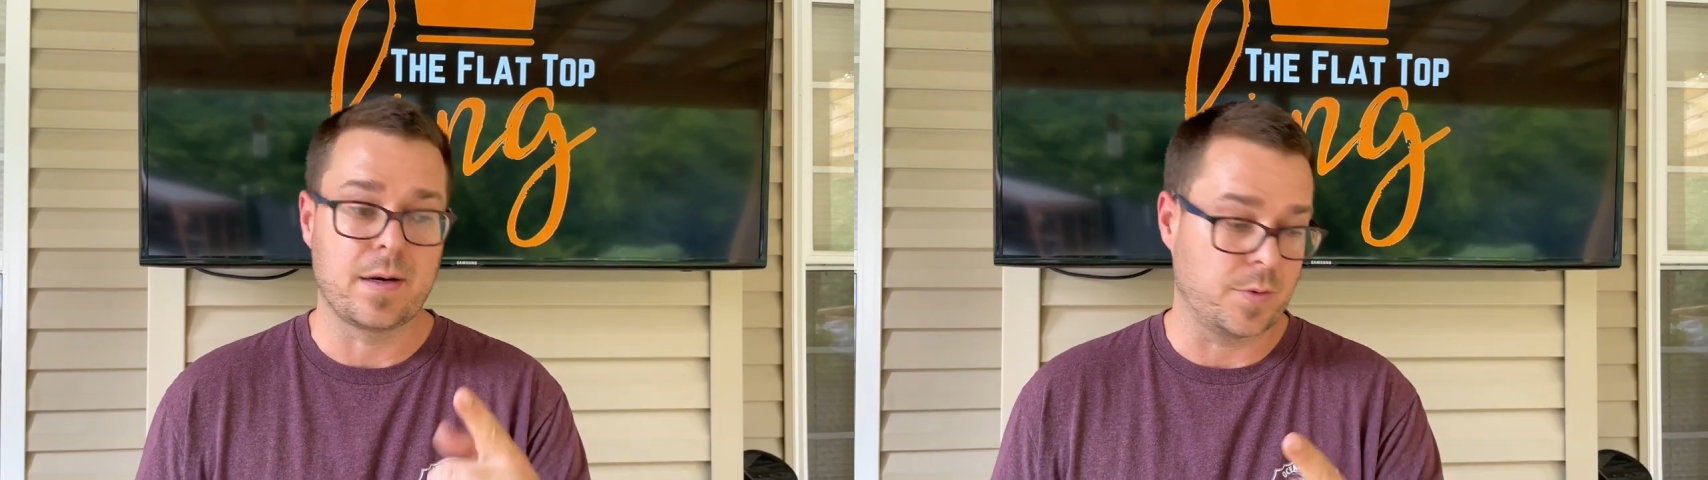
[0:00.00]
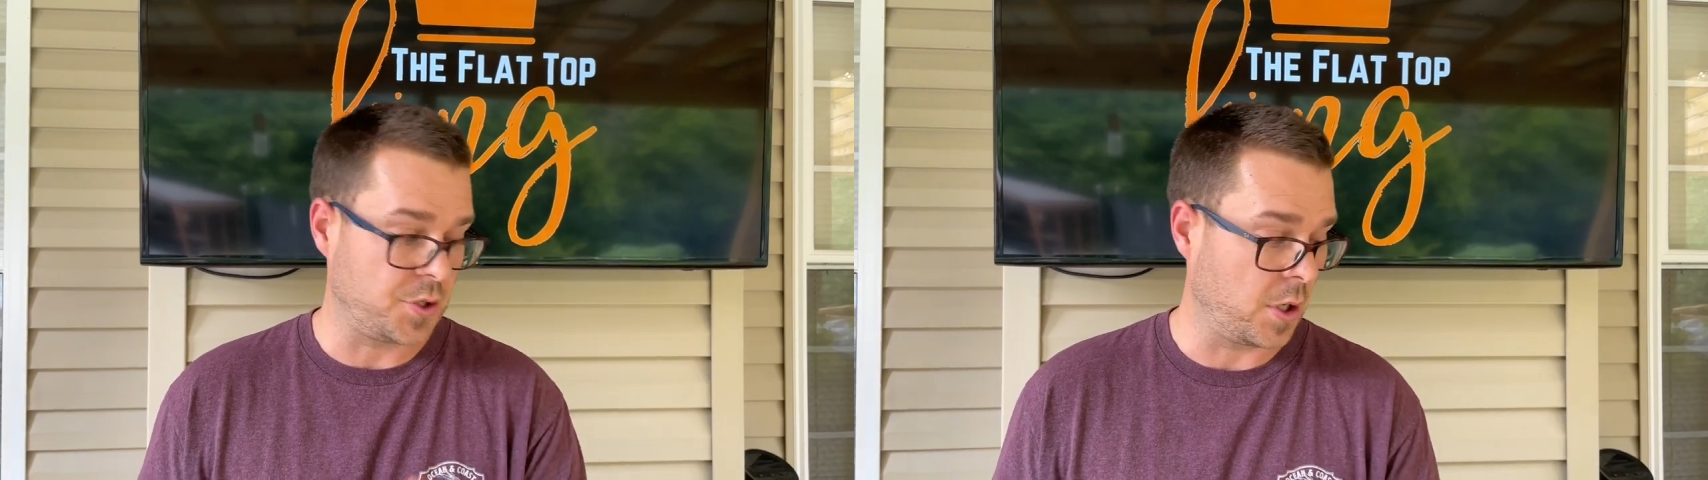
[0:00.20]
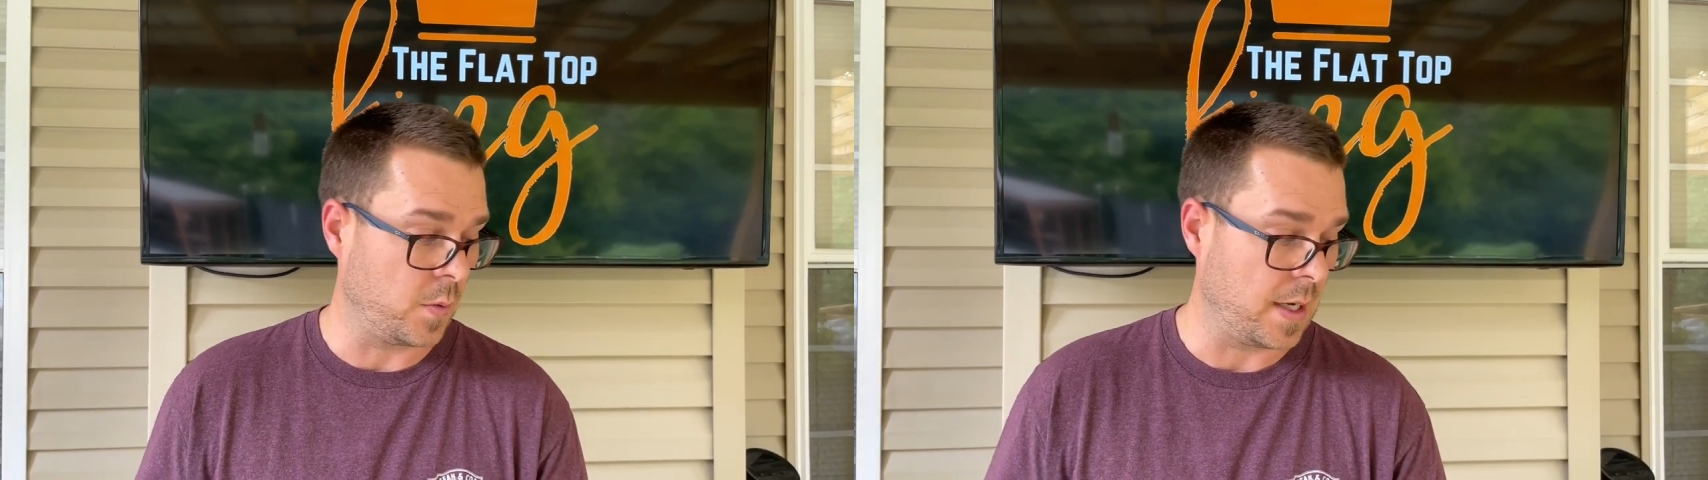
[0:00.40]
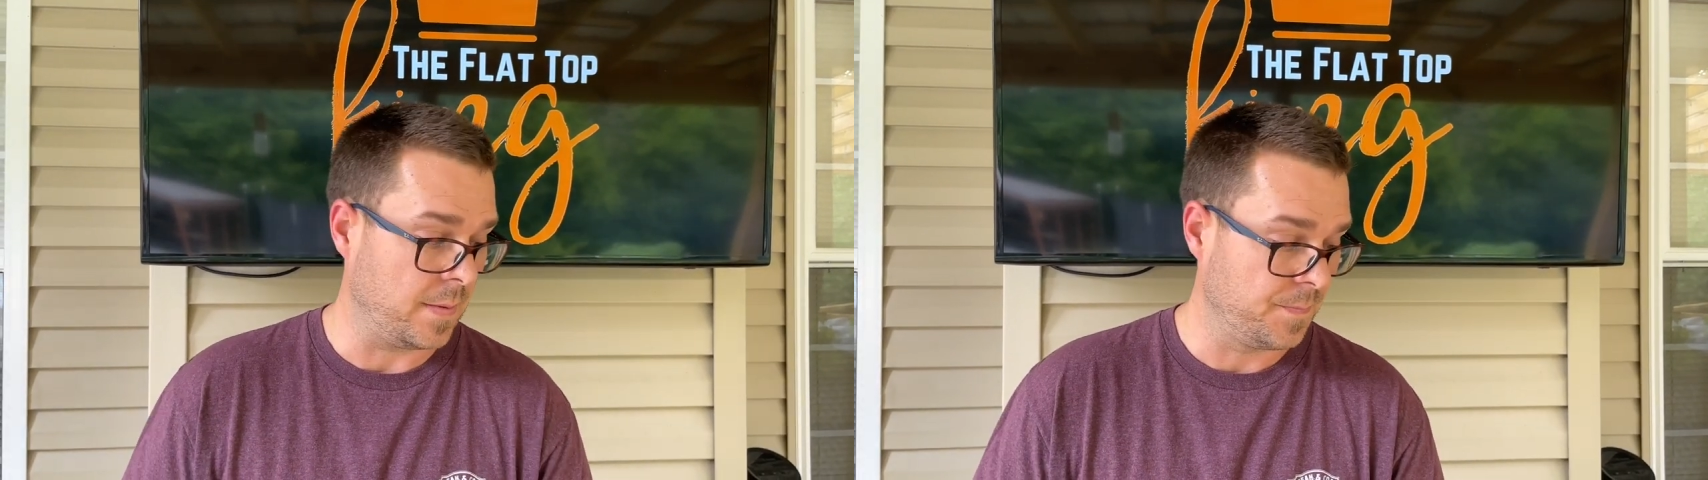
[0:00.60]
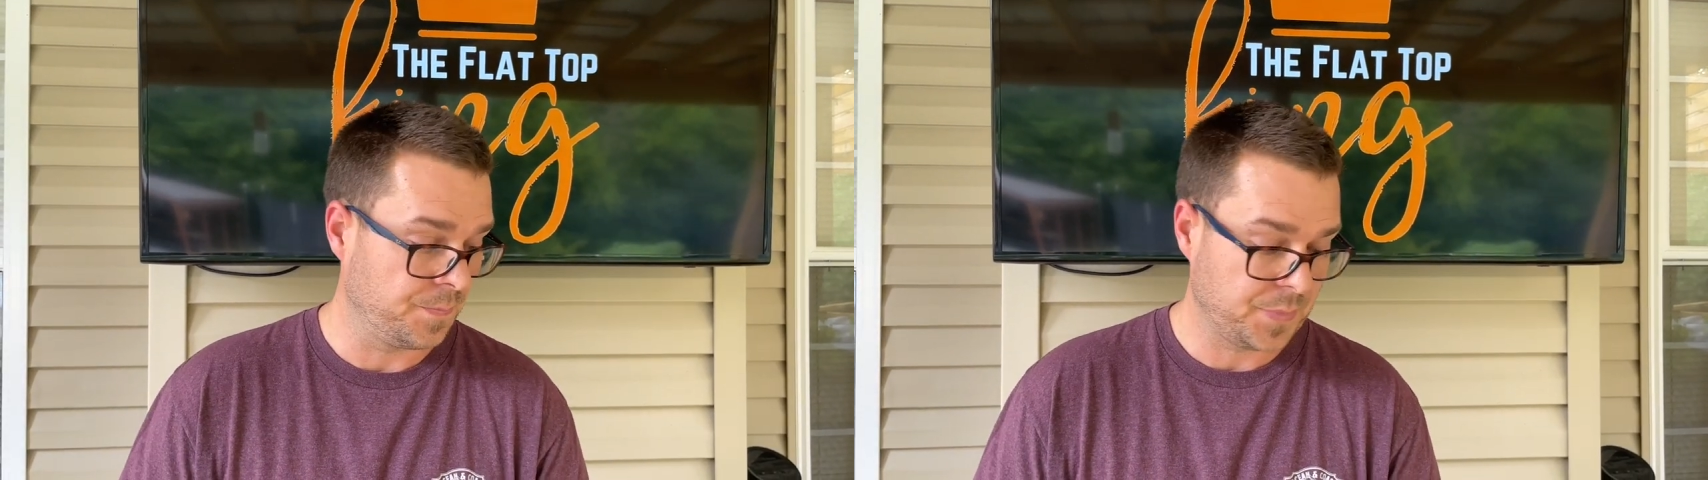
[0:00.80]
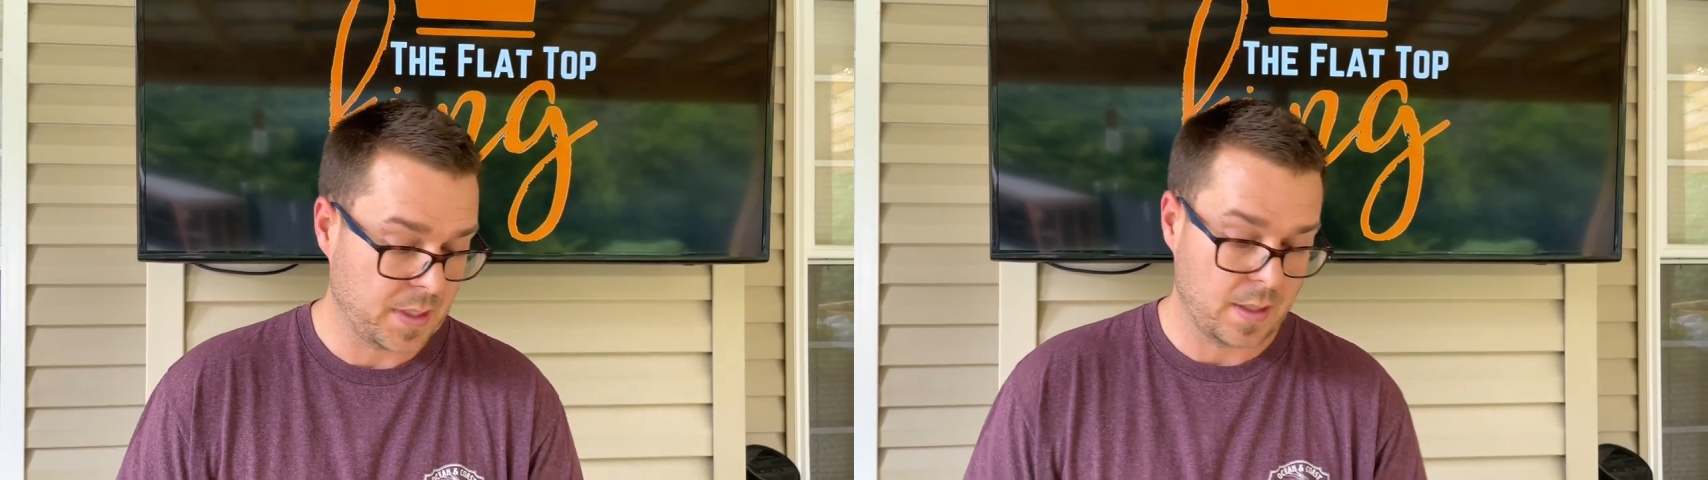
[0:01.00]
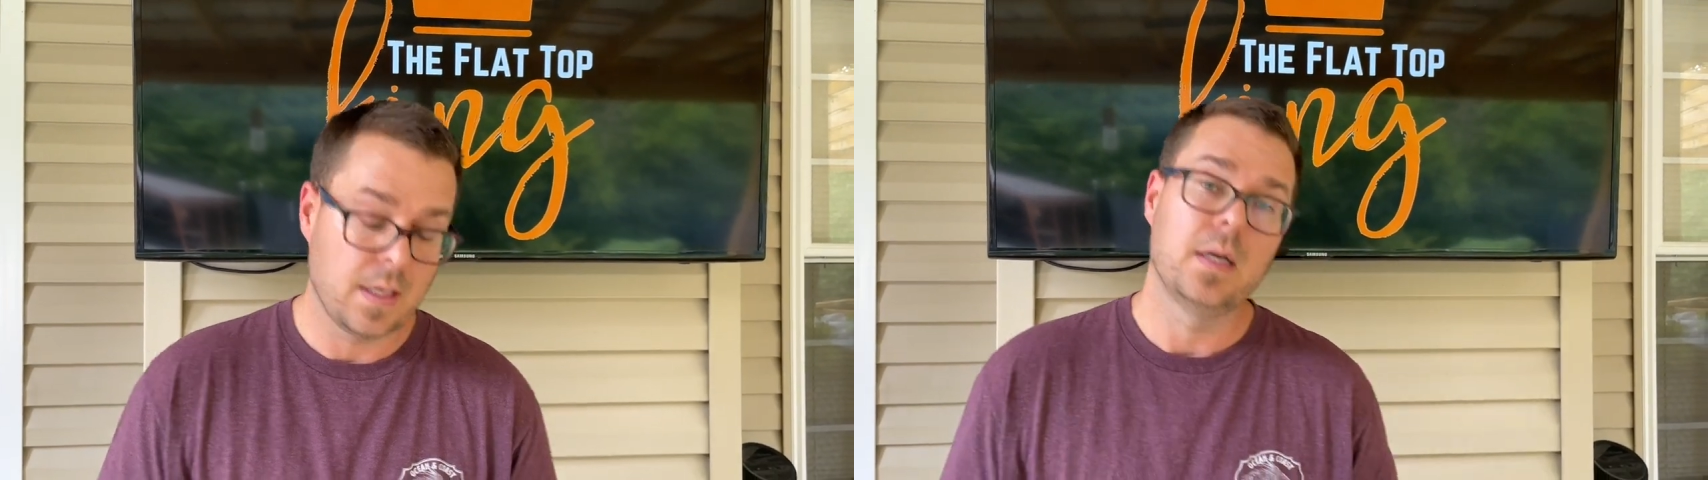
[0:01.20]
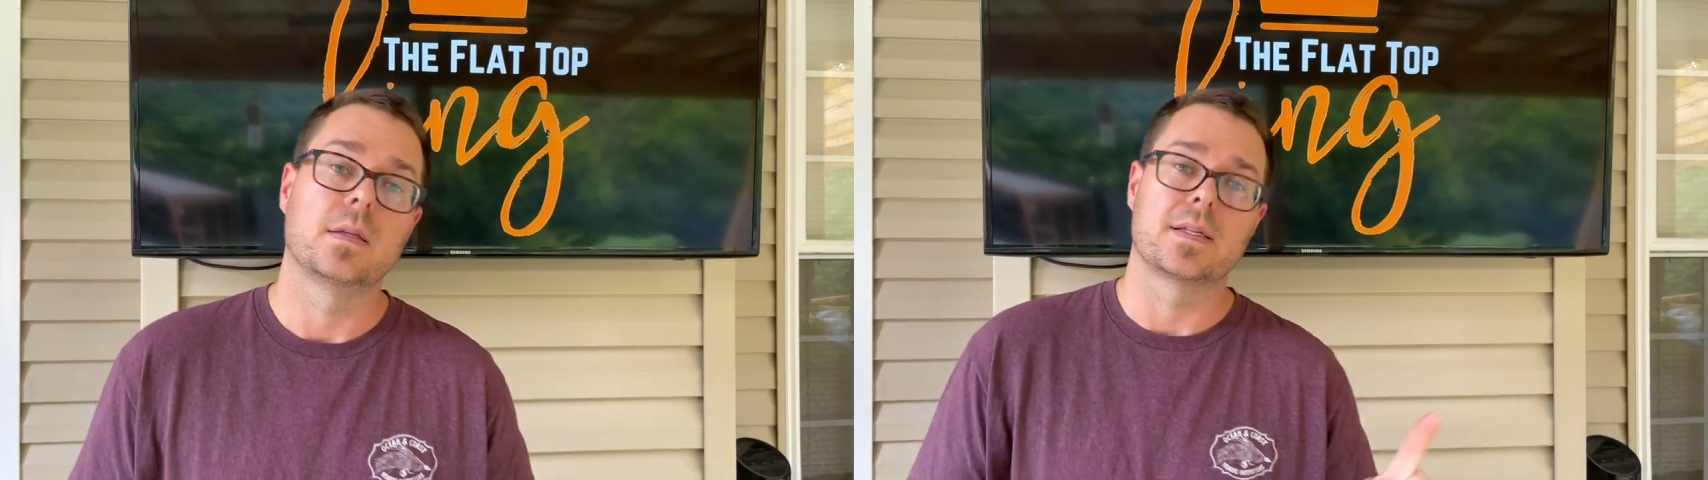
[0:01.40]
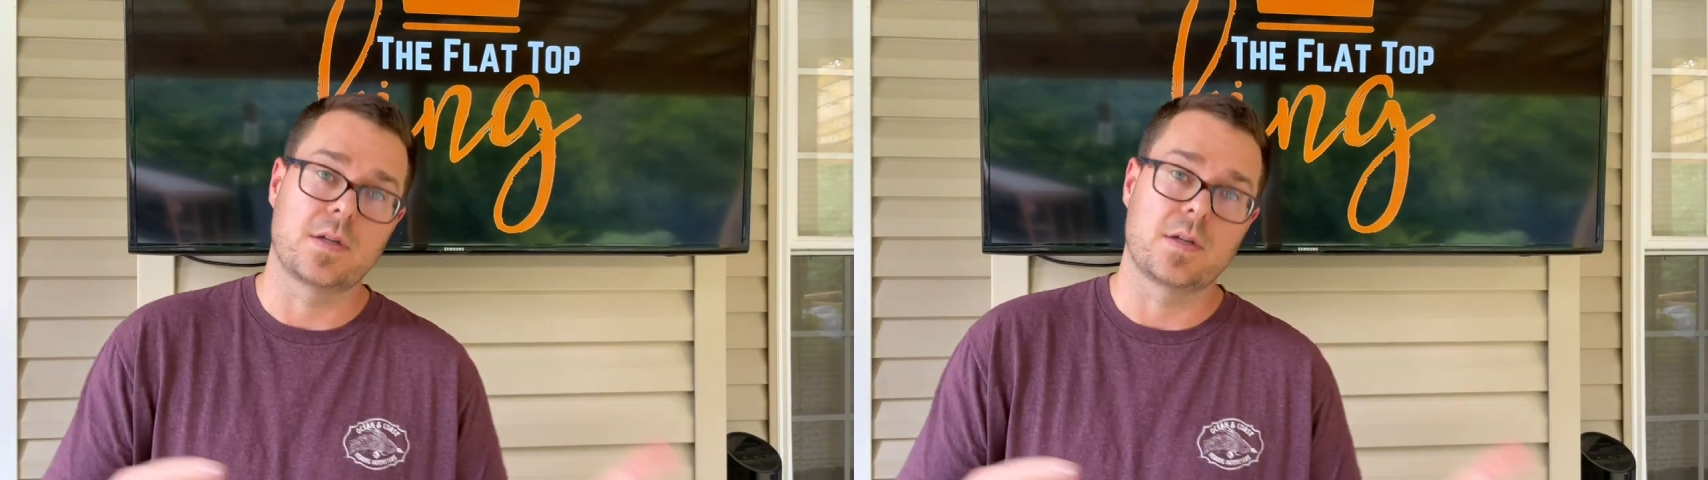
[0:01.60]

I'm gonna show you why. Let's